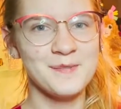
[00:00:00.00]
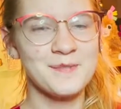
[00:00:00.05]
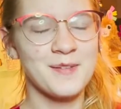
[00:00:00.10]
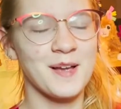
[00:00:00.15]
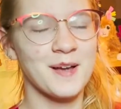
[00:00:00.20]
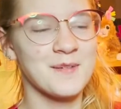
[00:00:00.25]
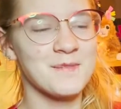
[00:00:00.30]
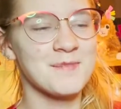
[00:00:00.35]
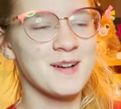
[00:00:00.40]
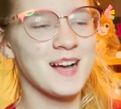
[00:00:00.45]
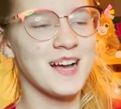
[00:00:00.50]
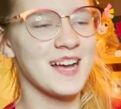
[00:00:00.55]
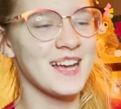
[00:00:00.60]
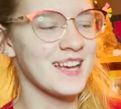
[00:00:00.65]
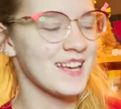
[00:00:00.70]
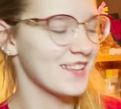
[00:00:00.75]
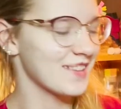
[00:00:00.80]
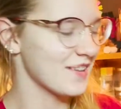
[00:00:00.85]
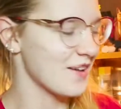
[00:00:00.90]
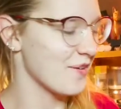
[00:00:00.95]
hi,
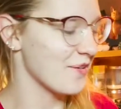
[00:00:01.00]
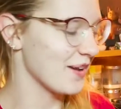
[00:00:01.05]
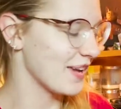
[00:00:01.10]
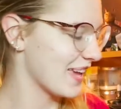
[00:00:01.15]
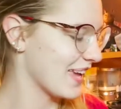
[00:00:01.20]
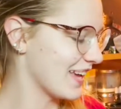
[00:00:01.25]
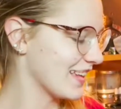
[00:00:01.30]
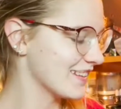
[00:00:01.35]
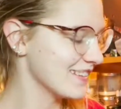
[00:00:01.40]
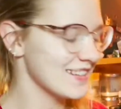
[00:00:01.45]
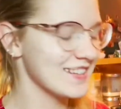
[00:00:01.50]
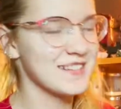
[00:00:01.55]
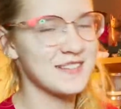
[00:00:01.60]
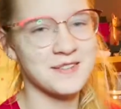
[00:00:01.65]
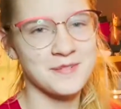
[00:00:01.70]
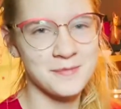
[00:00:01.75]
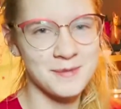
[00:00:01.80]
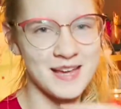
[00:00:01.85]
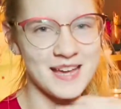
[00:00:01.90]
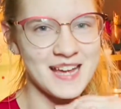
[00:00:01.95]
hello again,
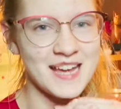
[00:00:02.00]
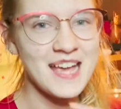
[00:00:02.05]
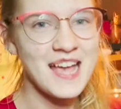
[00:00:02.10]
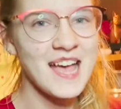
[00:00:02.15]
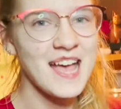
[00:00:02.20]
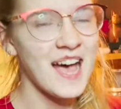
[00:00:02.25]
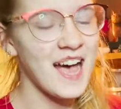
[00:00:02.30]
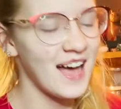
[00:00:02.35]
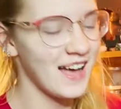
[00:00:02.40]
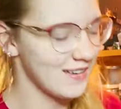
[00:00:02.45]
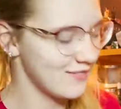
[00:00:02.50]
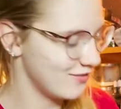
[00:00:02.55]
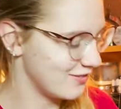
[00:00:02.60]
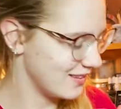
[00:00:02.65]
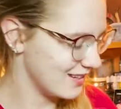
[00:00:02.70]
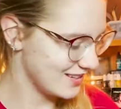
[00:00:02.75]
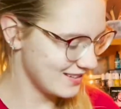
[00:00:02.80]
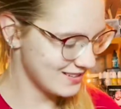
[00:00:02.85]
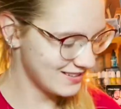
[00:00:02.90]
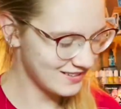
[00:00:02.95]
it's me. I
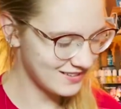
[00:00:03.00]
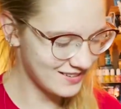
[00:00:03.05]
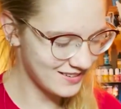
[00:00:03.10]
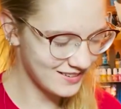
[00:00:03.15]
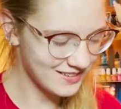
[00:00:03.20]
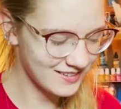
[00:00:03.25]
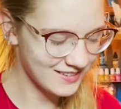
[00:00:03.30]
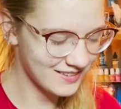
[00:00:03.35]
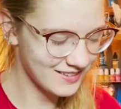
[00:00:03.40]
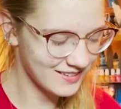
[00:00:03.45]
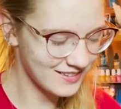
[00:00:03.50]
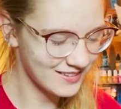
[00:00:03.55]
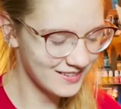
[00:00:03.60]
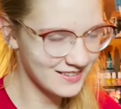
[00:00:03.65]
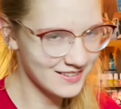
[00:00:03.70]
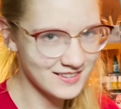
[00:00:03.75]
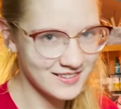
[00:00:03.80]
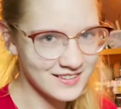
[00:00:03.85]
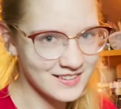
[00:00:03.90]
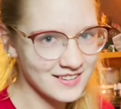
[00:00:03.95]
finished
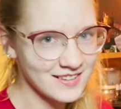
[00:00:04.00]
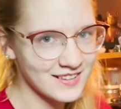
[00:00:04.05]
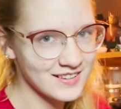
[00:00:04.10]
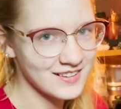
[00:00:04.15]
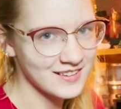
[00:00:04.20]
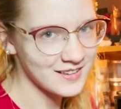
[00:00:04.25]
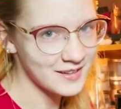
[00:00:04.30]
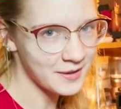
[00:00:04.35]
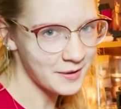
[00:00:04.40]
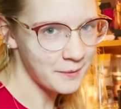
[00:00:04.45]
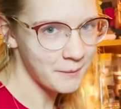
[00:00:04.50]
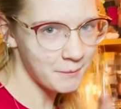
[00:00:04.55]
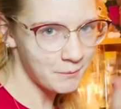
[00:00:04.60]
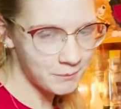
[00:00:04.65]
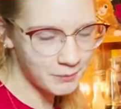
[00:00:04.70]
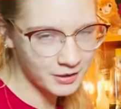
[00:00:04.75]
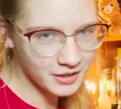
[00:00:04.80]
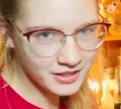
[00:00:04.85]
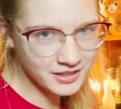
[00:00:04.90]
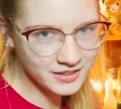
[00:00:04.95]

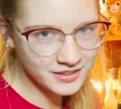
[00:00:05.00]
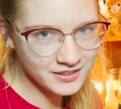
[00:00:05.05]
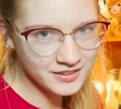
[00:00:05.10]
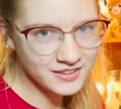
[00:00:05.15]
book.